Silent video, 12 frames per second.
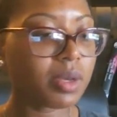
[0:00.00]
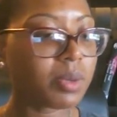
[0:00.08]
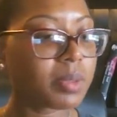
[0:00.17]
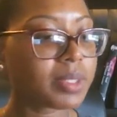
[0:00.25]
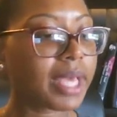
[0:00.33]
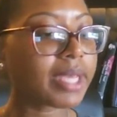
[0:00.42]

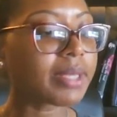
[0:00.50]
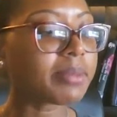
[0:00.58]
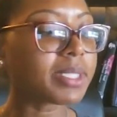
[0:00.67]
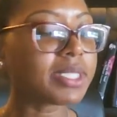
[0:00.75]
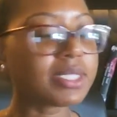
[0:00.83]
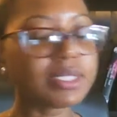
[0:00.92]
Well, that
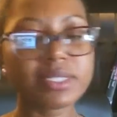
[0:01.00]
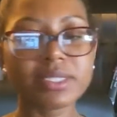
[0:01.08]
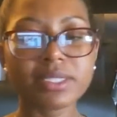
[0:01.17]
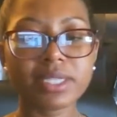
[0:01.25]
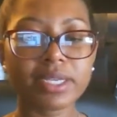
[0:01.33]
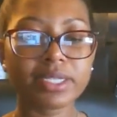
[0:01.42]
completes the
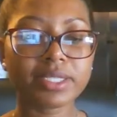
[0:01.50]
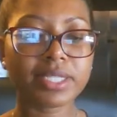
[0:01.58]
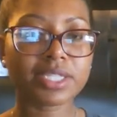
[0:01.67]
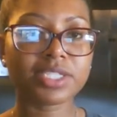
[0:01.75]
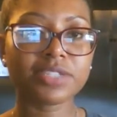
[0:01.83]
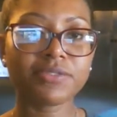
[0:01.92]
study
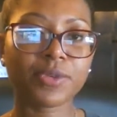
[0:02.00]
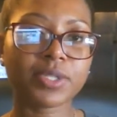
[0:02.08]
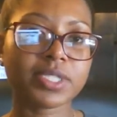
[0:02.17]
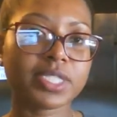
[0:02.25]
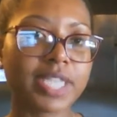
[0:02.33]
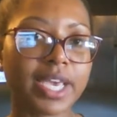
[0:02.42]
session for
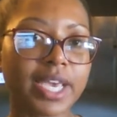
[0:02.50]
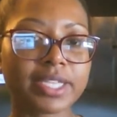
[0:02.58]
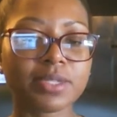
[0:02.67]
today.